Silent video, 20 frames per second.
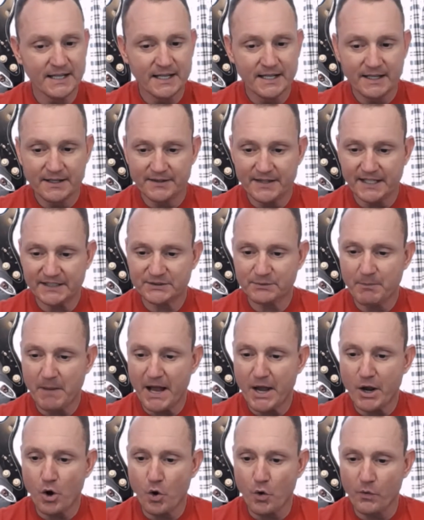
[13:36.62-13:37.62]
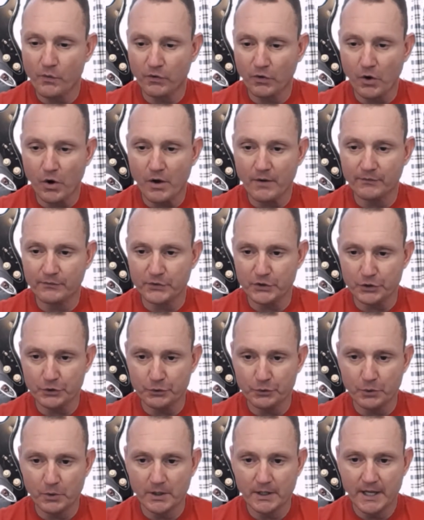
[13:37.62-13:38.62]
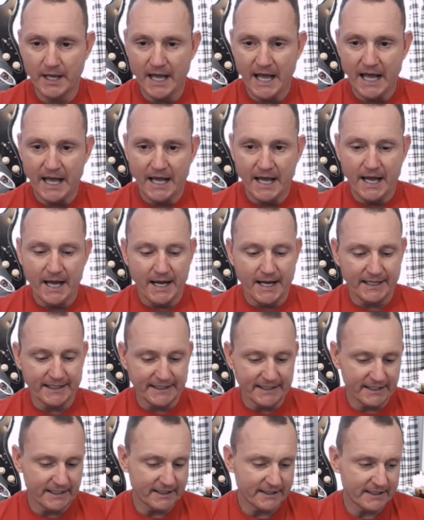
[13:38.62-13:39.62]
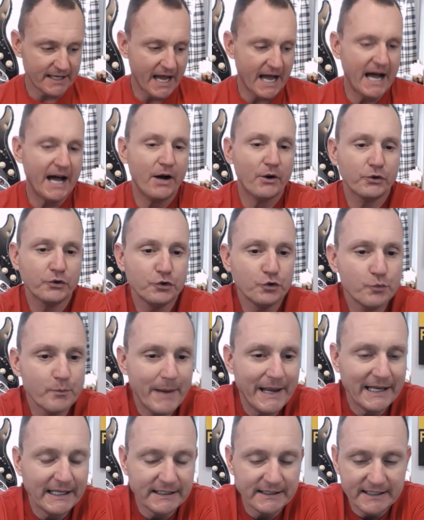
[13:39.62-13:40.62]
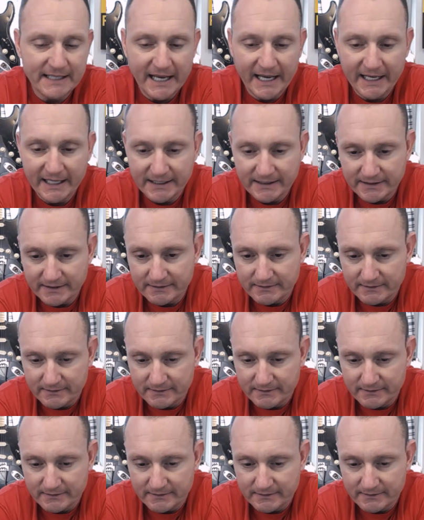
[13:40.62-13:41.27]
that's my overall view. Again, how you maintain it